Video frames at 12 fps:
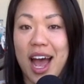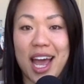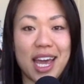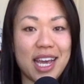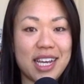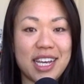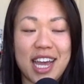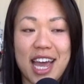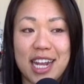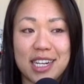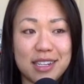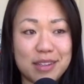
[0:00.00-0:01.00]
I
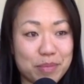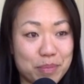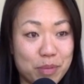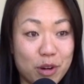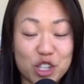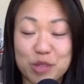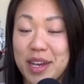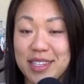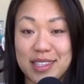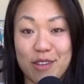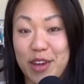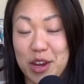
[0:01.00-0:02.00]
can't push
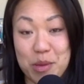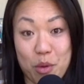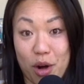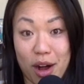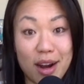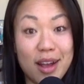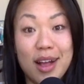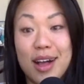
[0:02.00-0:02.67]
myself anymore.